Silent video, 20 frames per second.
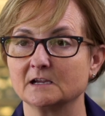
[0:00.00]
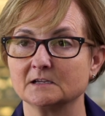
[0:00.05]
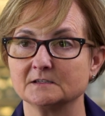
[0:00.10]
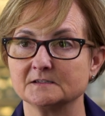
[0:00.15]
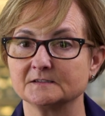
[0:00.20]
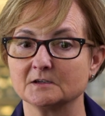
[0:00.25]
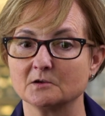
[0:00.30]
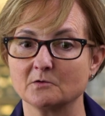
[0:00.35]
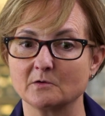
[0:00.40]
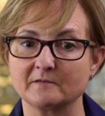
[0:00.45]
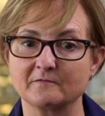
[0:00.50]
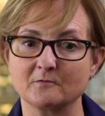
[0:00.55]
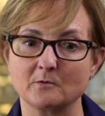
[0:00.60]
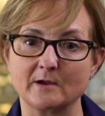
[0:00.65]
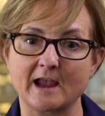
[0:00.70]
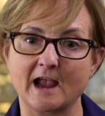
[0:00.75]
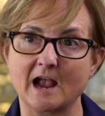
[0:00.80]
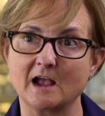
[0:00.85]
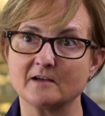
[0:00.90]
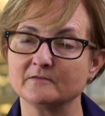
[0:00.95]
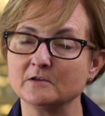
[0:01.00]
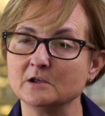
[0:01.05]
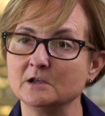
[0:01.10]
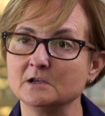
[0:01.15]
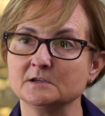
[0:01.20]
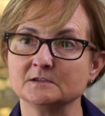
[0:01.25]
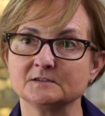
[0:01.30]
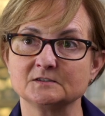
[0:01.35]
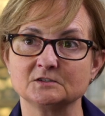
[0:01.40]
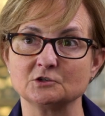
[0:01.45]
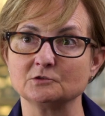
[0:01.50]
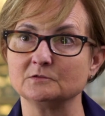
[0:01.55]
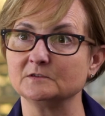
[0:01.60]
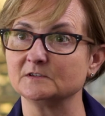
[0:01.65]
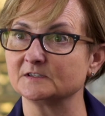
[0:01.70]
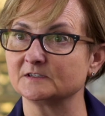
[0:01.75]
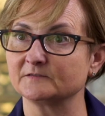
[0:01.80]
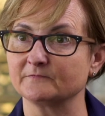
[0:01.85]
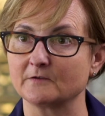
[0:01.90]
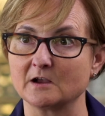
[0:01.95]
And so if we have
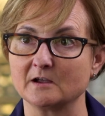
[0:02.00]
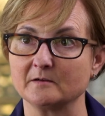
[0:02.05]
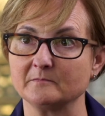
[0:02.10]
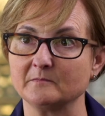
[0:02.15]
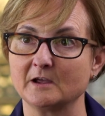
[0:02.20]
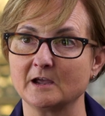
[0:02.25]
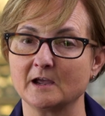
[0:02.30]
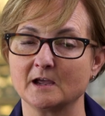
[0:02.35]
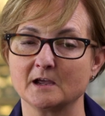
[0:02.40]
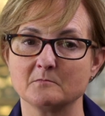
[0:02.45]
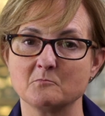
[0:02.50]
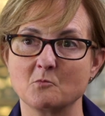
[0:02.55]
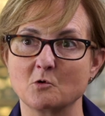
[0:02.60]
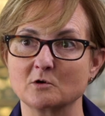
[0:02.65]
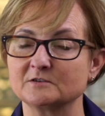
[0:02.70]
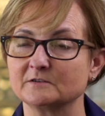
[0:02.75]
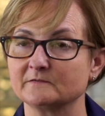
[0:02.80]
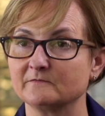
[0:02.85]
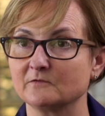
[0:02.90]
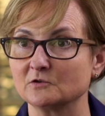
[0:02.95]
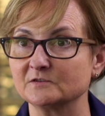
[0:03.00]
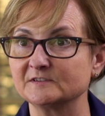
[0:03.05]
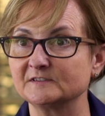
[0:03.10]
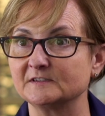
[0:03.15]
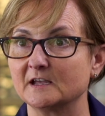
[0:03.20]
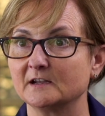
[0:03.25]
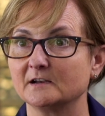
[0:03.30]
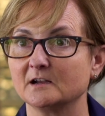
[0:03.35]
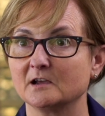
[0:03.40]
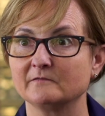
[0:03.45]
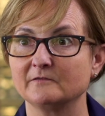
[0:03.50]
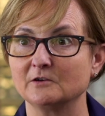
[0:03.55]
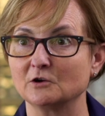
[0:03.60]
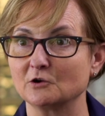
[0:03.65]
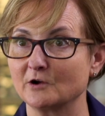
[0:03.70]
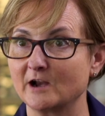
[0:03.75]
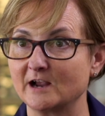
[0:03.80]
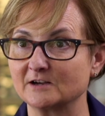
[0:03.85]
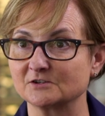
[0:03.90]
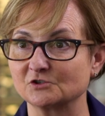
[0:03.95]
students from a more diverse set of
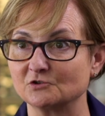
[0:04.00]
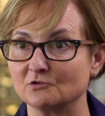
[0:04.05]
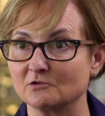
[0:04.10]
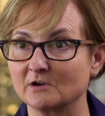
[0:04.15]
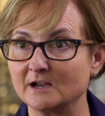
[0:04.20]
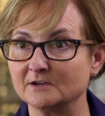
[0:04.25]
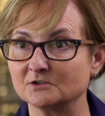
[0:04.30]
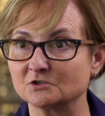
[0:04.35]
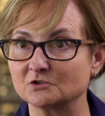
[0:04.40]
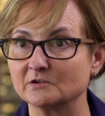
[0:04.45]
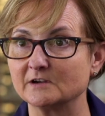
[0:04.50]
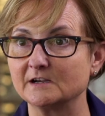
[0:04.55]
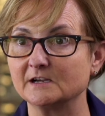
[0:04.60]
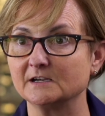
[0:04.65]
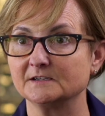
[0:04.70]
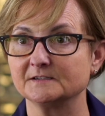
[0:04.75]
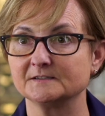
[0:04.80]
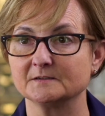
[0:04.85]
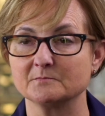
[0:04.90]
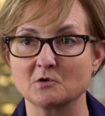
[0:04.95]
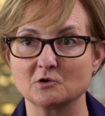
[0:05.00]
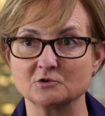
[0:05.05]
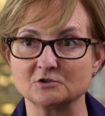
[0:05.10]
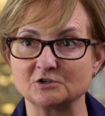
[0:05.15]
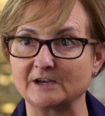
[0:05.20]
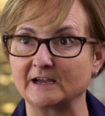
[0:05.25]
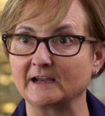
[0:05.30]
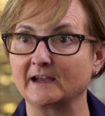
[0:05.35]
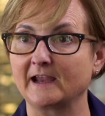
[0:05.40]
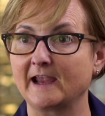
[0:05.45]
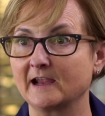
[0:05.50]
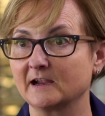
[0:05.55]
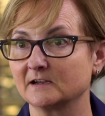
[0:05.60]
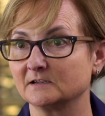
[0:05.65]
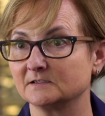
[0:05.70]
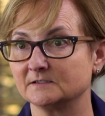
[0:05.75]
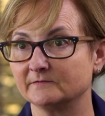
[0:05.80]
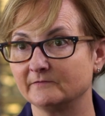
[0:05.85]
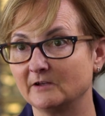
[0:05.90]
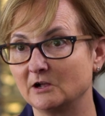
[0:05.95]
international countries, emerging
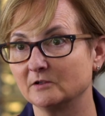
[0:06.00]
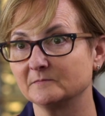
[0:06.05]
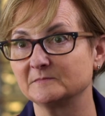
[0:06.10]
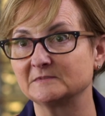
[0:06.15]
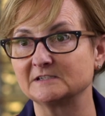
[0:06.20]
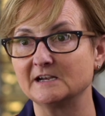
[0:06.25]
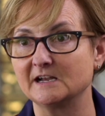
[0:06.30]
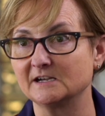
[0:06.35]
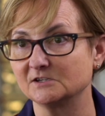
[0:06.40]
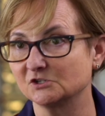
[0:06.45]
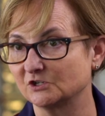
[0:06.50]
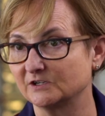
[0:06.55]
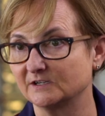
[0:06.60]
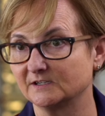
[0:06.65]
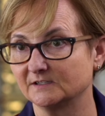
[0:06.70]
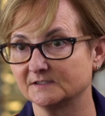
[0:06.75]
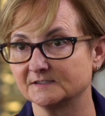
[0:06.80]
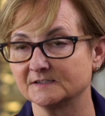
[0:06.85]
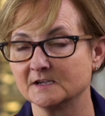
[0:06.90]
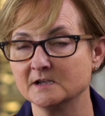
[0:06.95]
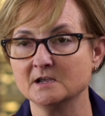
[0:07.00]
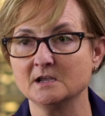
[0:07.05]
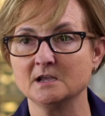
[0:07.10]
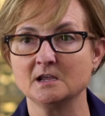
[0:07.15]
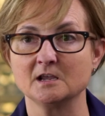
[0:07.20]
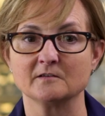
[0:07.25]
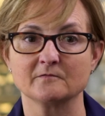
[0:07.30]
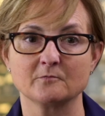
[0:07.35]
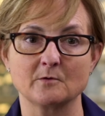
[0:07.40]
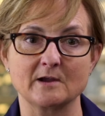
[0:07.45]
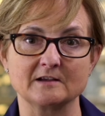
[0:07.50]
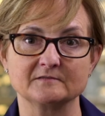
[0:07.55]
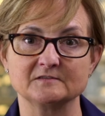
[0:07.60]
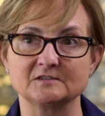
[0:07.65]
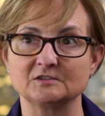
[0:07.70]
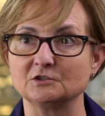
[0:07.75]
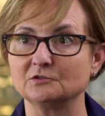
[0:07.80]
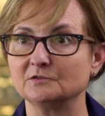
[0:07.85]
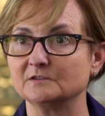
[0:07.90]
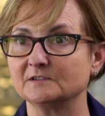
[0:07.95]
and developed nations, if we have
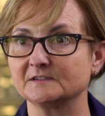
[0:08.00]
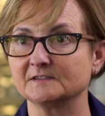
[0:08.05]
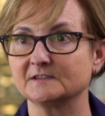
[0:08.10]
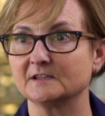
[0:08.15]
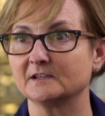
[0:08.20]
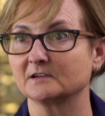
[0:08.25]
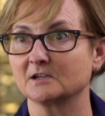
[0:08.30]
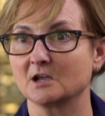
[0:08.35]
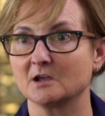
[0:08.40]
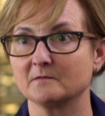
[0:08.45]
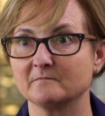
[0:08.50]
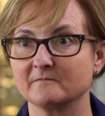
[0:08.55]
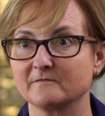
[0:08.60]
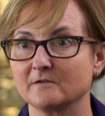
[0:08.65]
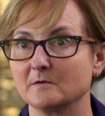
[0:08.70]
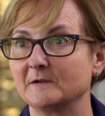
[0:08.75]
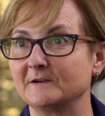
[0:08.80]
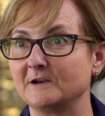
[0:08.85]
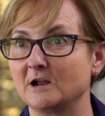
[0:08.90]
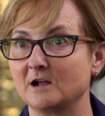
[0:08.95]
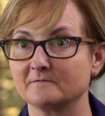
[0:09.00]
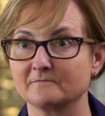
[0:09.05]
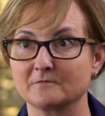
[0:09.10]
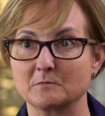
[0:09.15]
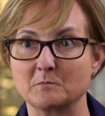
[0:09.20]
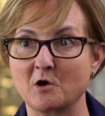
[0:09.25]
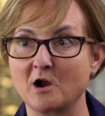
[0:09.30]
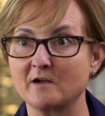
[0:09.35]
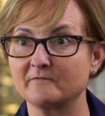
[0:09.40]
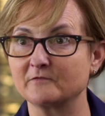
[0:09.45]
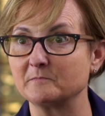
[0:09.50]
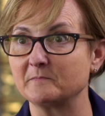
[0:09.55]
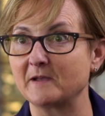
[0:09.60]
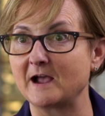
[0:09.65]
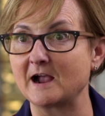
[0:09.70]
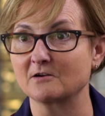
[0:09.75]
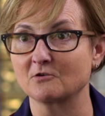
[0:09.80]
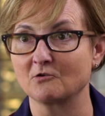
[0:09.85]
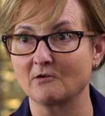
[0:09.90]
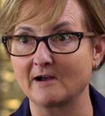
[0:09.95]
students that come from a not-for-profit
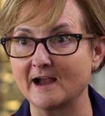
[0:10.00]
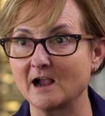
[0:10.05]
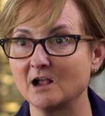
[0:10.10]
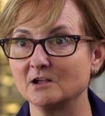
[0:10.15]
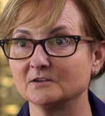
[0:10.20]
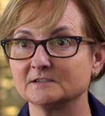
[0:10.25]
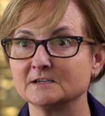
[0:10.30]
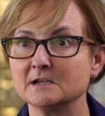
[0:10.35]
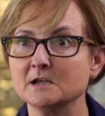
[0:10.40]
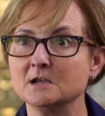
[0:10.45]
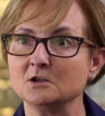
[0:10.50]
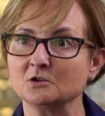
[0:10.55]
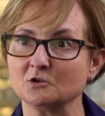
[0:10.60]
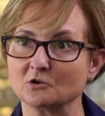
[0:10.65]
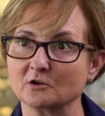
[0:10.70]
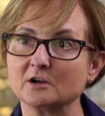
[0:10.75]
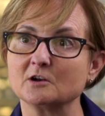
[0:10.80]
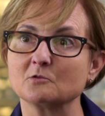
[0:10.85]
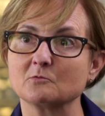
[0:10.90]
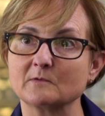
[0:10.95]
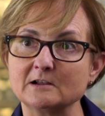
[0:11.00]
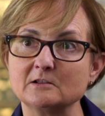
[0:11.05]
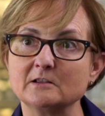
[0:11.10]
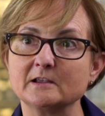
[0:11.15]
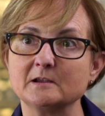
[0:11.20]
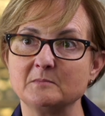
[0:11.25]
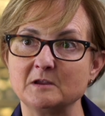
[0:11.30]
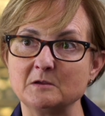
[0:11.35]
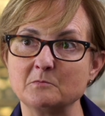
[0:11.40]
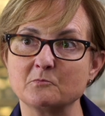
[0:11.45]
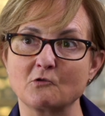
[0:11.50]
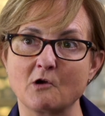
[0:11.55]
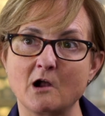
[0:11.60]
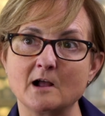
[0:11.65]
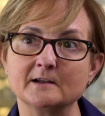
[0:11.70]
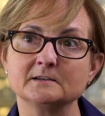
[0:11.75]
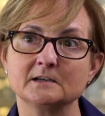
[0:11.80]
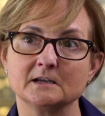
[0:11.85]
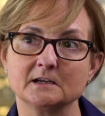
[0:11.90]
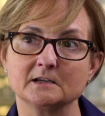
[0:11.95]
background, you're going to really be
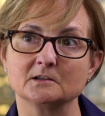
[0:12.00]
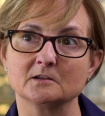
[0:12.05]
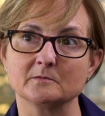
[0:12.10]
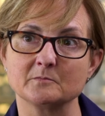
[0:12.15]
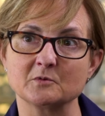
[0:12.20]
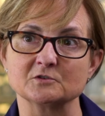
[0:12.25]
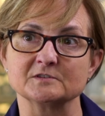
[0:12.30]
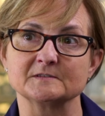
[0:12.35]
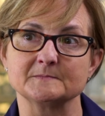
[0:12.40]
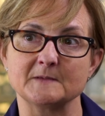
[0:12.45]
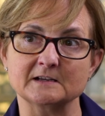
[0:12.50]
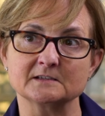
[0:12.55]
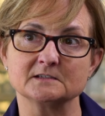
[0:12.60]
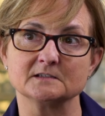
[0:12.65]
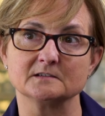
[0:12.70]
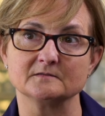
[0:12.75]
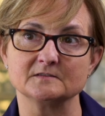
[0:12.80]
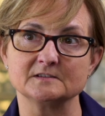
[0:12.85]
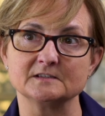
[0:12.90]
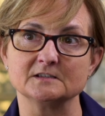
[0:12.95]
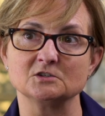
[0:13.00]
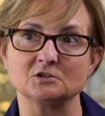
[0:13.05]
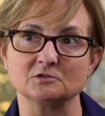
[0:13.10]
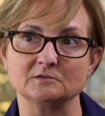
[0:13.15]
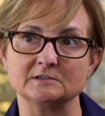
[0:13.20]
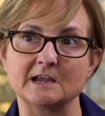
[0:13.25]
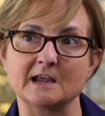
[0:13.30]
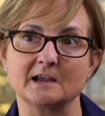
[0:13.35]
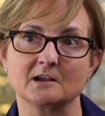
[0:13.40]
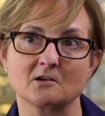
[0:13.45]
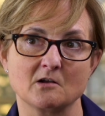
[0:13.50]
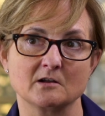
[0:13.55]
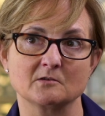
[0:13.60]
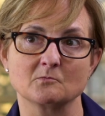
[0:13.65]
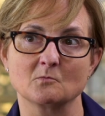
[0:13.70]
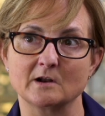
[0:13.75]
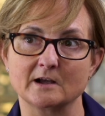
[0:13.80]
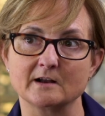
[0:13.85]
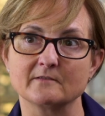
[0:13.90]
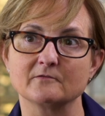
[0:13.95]
broadening the perspectives that you take
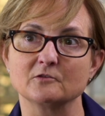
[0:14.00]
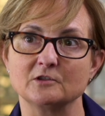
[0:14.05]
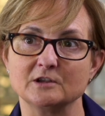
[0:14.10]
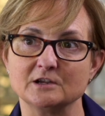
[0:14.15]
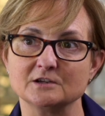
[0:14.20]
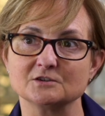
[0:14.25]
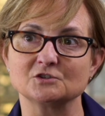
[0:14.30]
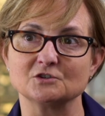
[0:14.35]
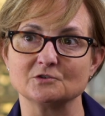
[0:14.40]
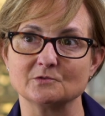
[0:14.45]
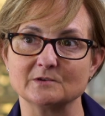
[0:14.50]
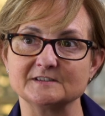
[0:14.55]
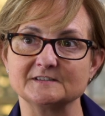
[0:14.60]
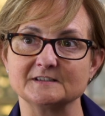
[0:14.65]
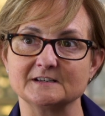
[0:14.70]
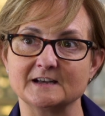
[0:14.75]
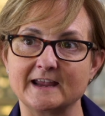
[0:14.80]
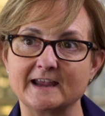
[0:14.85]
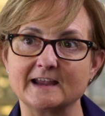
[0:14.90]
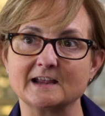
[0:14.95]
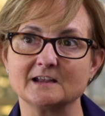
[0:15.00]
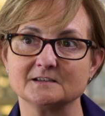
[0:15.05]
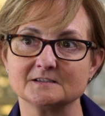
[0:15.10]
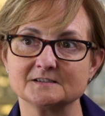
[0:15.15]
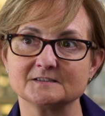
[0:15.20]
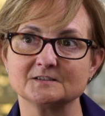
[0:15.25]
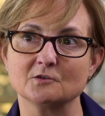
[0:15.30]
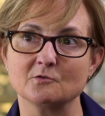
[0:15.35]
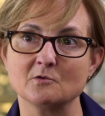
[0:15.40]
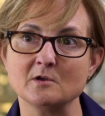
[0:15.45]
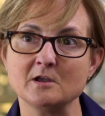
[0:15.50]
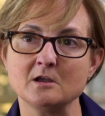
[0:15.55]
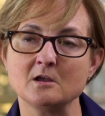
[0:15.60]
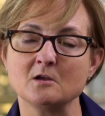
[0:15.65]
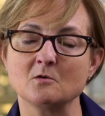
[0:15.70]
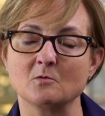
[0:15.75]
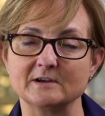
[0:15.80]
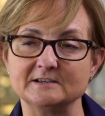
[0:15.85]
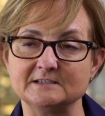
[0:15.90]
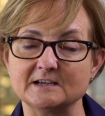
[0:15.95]
on whatever the issue is at hand. So
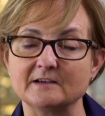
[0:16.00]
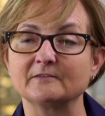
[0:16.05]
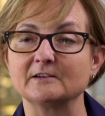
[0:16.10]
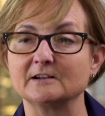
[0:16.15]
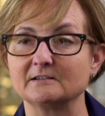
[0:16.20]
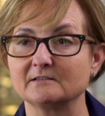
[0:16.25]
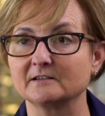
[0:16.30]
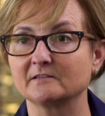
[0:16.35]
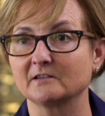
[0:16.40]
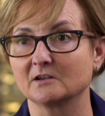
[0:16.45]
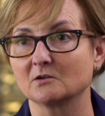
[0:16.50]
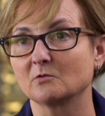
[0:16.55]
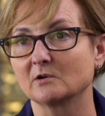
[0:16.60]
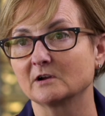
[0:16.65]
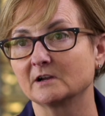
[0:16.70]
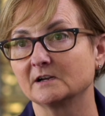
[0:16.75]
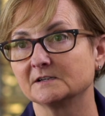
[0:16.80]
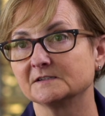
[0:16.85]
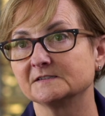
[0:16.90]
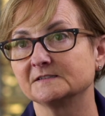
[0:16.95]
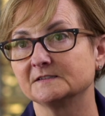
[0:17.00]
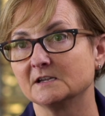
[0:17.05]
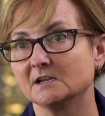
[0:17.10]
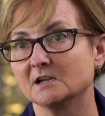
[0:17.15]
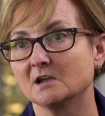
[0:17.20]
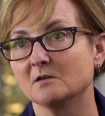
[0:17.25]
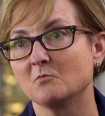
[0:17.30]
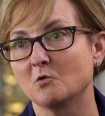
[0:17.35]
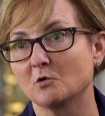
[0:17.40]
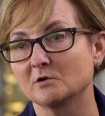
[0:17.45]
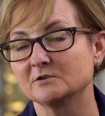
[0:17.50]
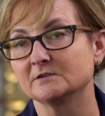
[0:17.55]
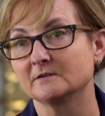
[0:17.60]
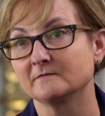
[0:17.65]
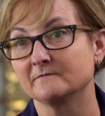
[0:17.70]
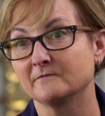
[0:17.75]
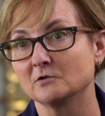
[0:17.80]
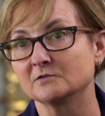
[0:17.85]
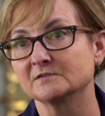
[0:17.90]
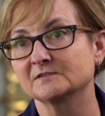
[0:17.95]
we definitely think we're going to see a more
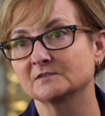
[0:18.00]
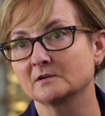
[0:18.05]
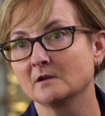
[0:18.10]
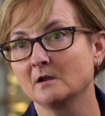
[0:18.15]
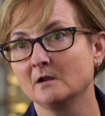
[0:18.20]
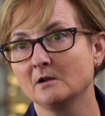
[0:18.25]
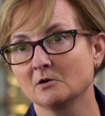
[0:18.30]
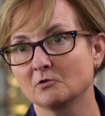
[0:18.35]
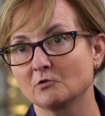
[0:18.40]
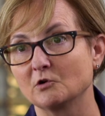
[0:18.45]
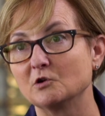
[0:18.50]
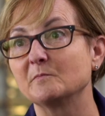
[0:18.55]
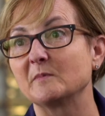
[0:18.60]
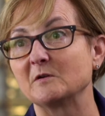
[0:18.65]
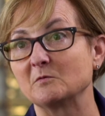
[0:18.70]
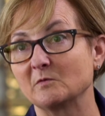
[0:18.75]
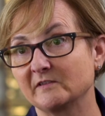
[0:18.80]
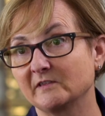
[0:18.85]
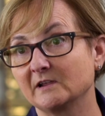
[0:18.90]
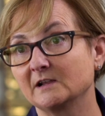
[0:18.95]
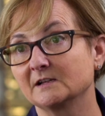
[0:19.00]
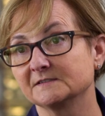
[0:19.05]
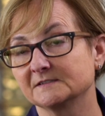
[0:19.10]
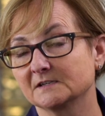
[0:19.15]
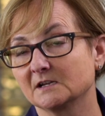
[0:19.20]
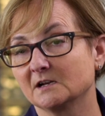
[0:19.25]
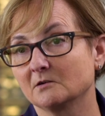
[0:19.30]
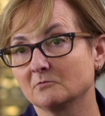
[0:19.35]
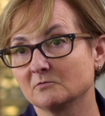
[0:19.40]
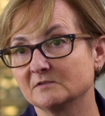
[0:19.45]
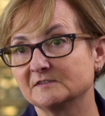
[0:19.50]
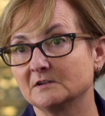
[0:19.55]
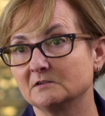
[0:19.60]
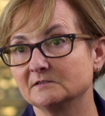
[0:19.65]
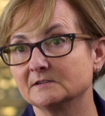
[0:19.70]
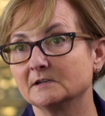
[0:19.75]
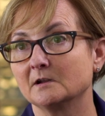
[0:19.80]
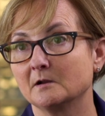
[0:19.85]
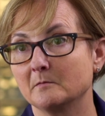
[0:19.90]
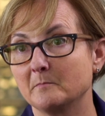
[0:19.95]
diverse group, and we think it's going to
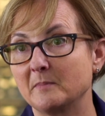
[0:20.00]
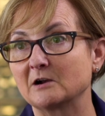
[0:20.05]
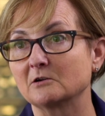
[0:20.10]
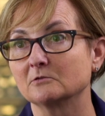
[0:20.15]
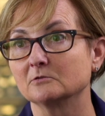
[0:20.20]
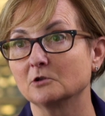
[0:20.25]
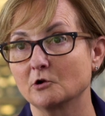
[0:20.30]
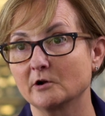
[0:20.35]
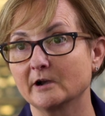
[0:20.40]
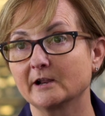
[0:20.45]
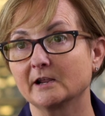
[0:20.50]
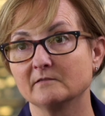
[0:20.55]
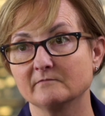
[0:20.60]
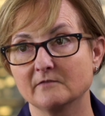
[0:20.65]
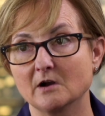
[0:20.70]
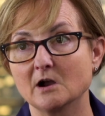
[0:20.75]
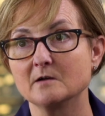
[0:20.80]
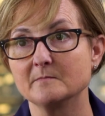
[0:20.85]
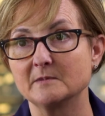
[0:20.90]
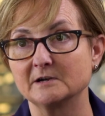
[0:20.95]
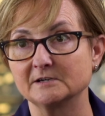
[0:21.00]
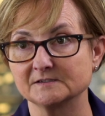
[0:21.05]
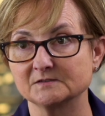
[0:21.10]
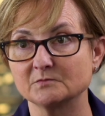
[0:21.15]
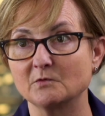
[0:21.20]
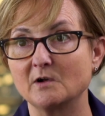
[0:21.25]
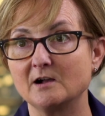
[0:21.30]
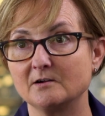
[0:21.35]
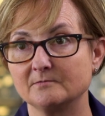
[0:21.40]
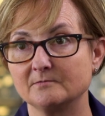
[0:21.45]
result in a better learning environment as well.